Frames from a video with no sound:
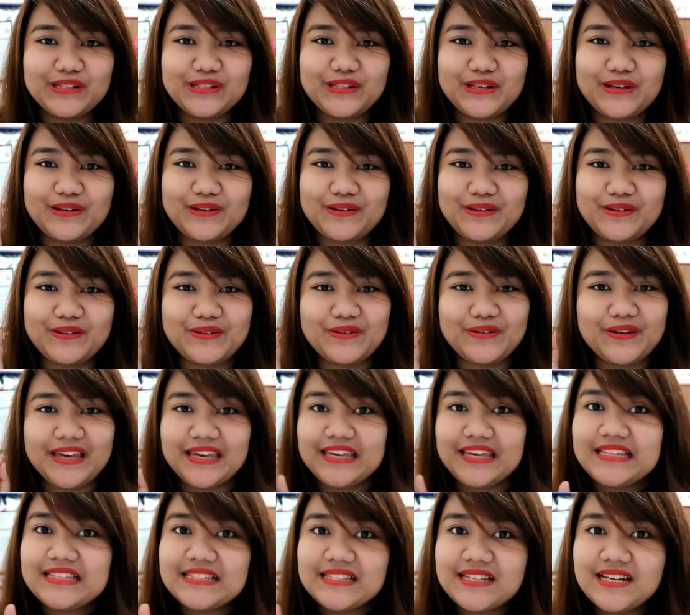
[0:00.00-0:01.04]
So,
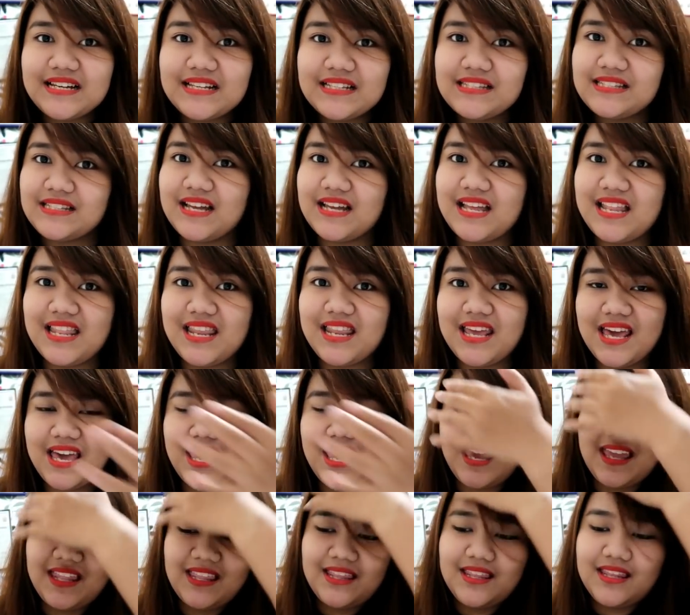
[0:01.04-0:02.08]
it's a
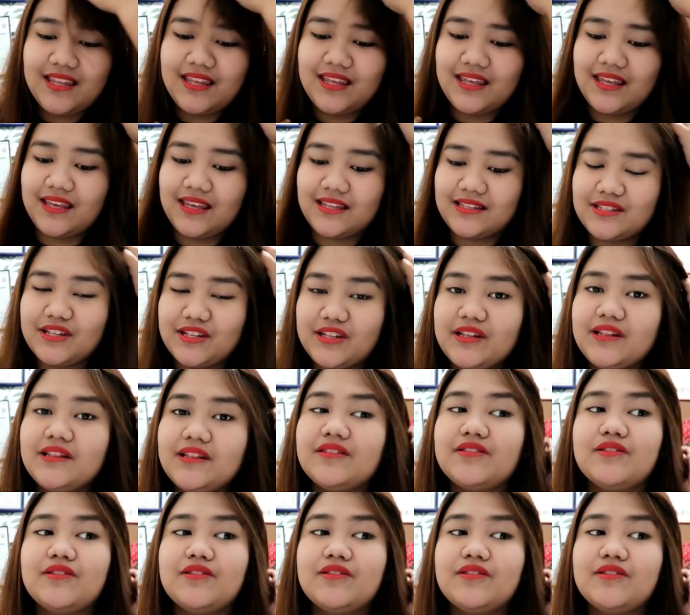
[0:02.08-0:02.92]
Sunday and it's still